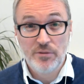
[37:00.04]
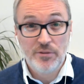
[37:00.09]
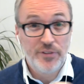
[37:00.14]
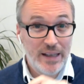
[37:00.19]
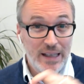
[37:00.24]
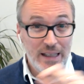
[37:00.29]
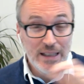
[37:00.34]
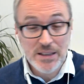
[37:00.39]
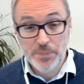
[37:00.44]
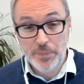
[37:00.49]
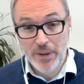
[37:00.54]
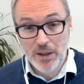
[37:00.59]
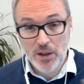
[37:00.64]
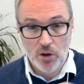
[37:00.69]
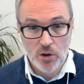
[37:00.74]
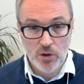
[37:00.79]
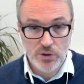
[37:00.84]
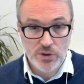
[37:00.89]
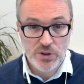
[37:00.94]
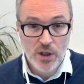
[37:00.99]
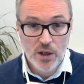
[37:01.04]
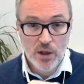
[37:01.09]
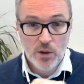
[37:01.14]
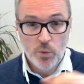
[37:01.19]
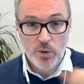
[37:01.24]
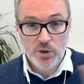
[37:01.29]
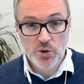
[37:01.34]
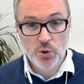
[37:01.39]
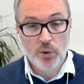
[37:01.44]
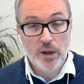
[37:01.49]
fees because
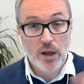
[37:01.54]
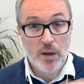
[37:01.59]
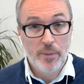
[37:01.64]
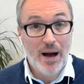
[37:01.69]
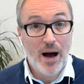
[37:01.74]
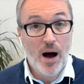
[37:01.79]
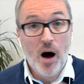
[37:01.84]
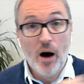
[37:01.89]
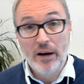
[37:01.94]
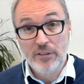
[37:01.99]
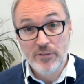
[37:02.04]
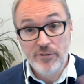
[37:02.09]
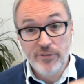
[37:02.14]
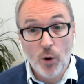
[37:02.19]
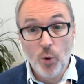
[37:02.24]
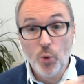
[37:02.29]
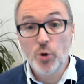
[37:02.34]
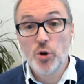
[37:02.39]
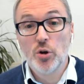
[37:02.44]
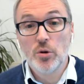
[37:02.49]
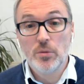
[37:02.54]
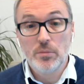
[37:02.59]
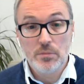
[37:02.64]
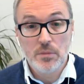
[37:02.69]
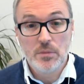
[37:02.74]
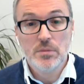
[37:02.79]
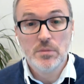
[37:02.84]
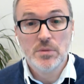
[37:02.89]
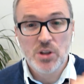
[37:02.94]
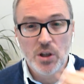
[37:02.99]
we're talking about high volume
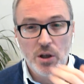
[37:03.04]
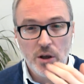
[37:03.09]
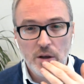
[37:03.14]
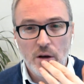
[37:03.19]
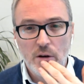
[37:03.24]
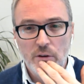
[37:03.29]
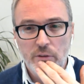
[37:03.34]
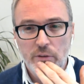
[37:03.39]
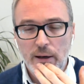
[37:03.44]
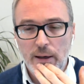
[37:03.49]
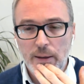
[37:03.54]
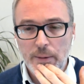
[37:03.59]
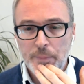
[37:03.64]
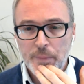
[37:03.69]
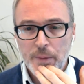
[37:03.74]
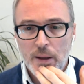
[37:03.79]
turnover.